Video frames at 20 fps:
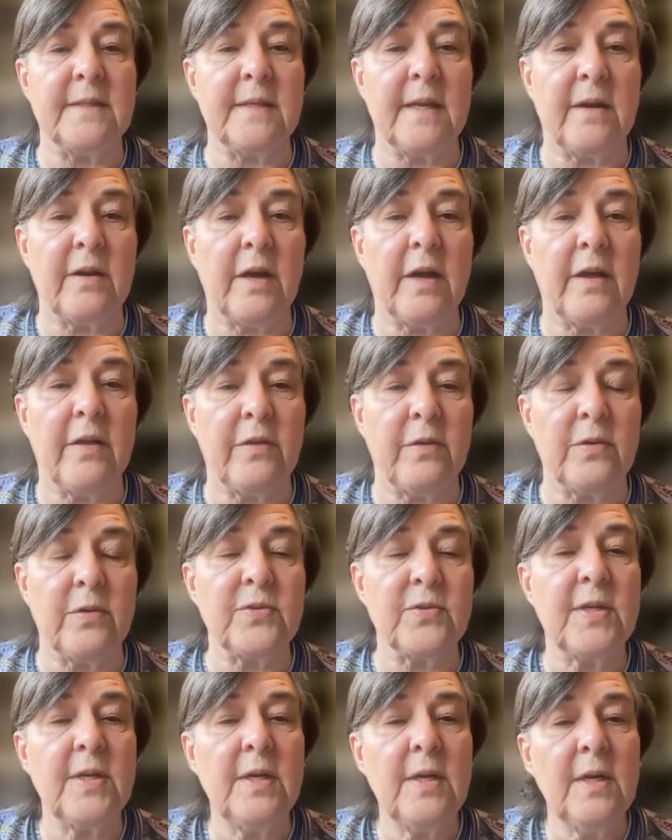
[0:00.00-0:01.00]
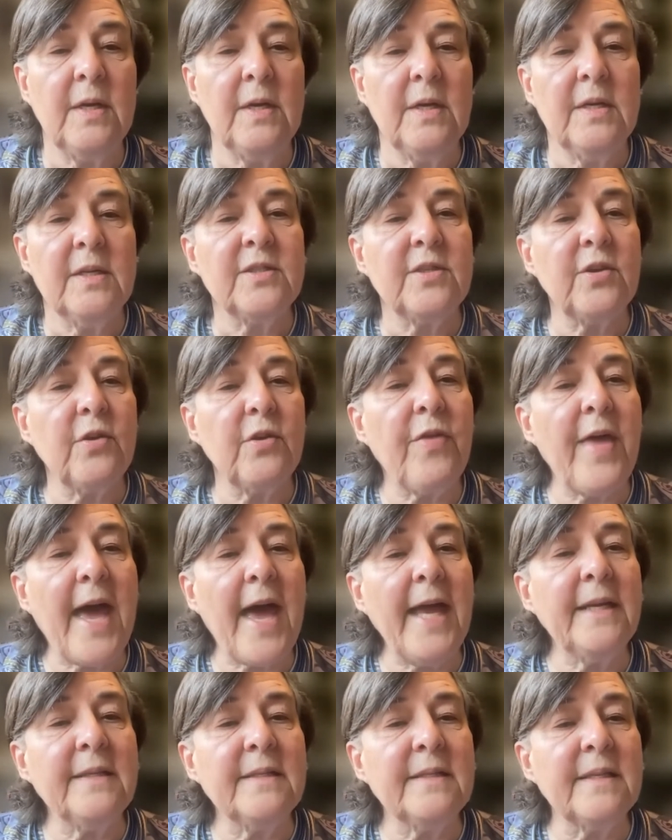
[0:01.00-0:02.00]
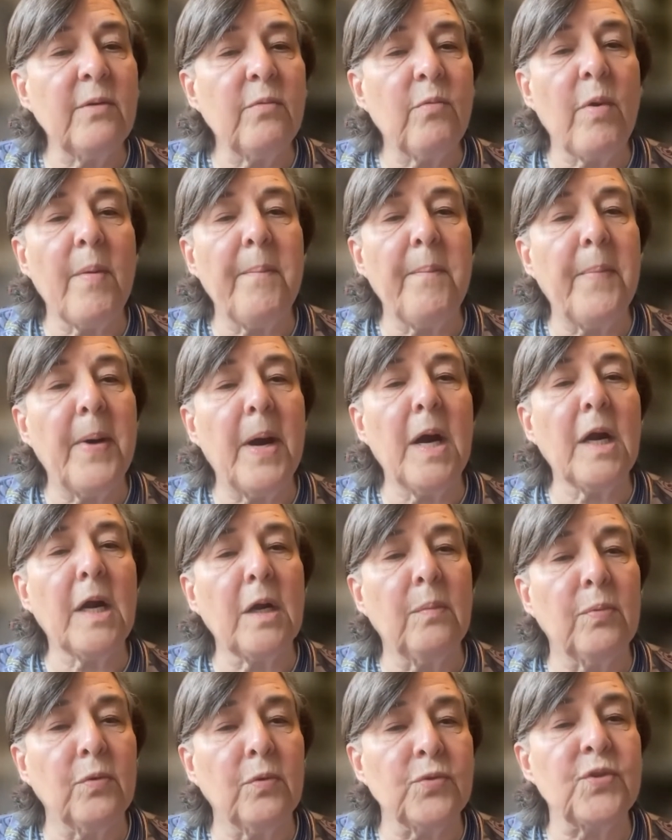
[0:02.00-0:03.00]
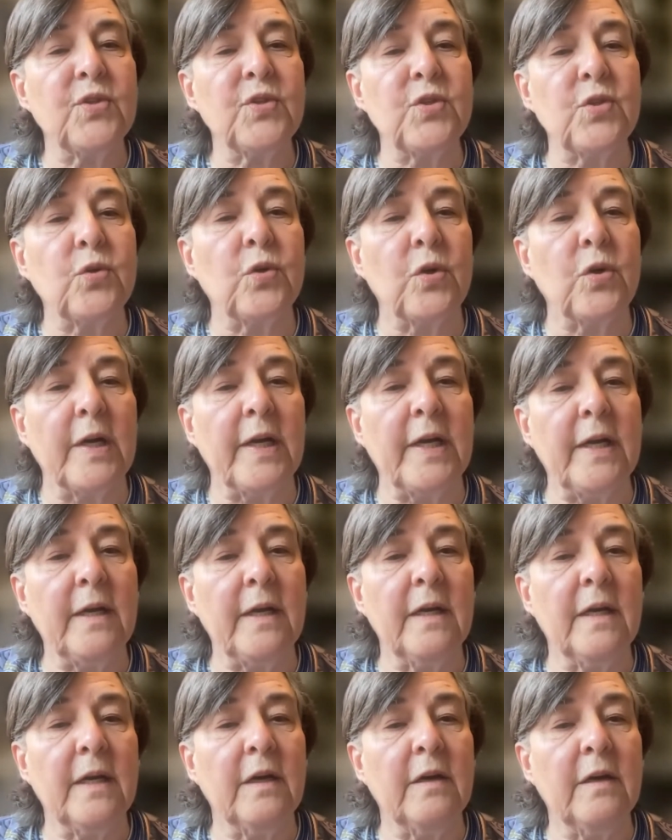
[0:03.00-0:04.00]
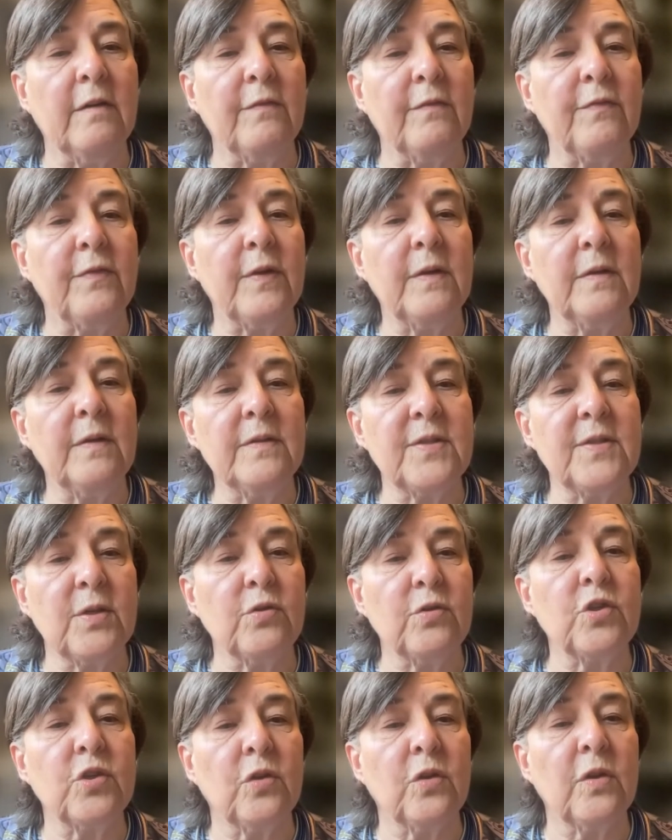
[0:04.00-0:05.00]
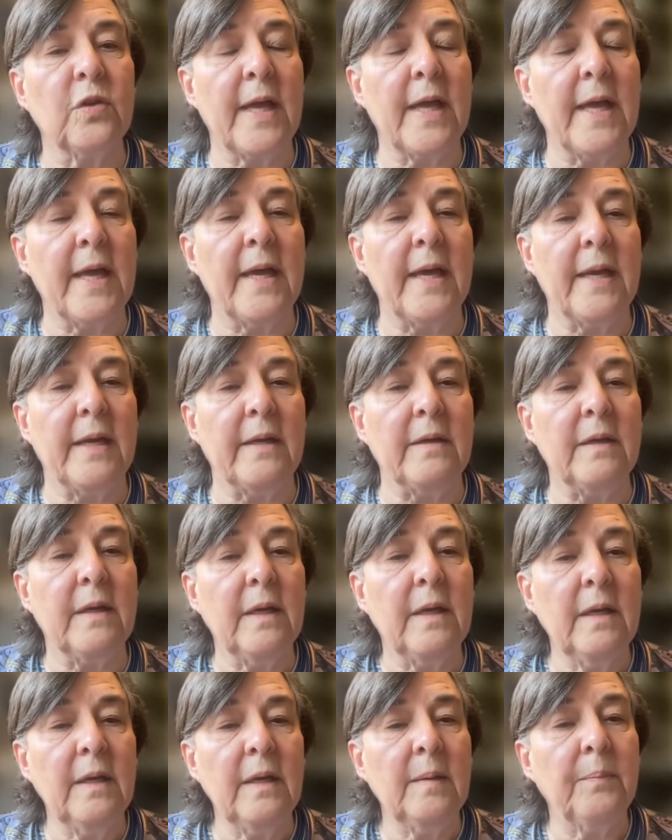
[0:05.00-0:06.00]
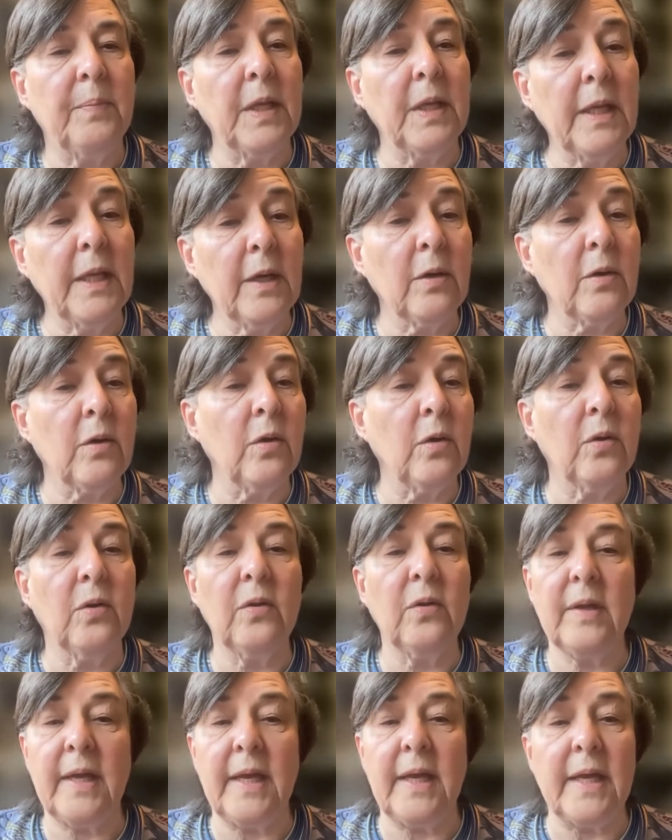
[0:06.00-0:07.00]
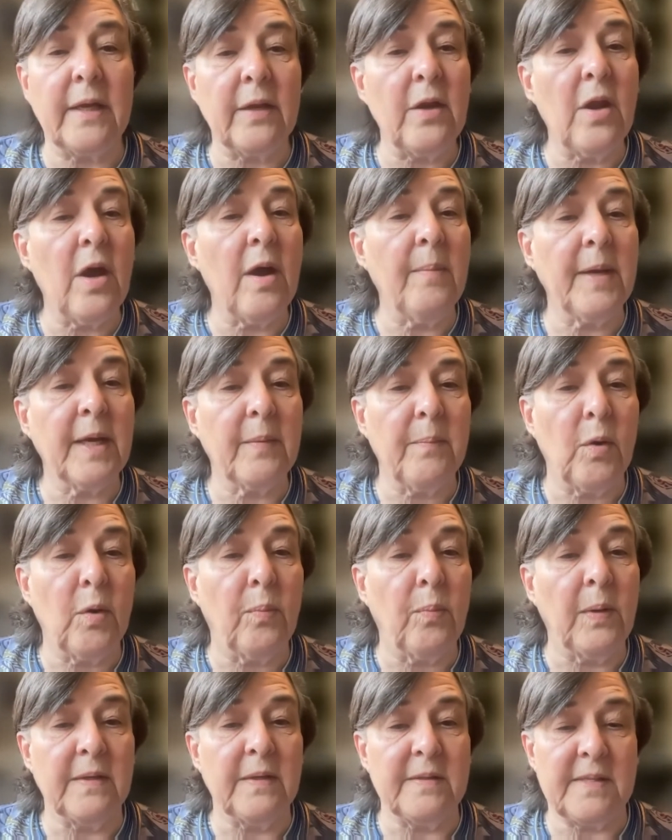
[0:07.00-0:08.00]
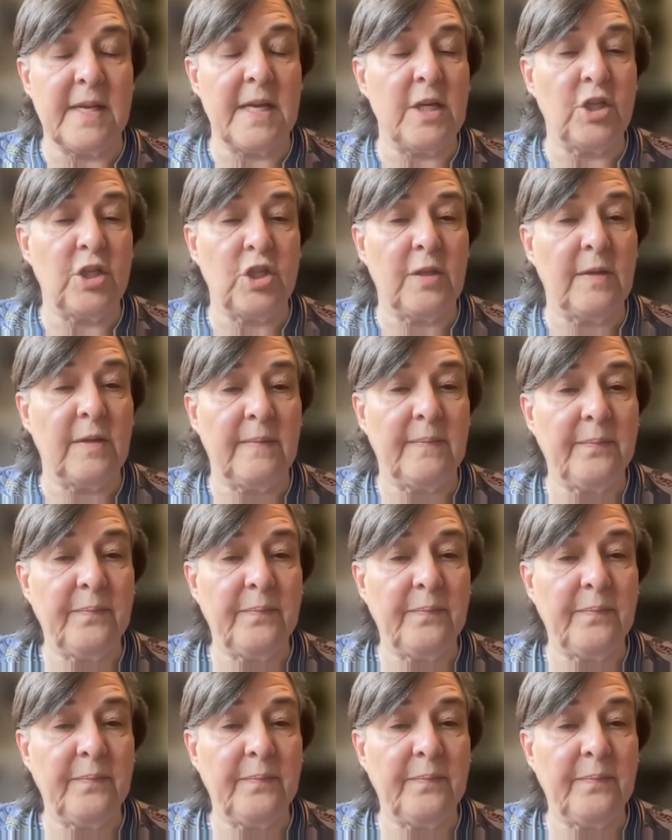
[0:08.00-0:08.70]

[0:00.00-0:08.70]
and others. So that is a remarkable story of social and political, economic mobilization.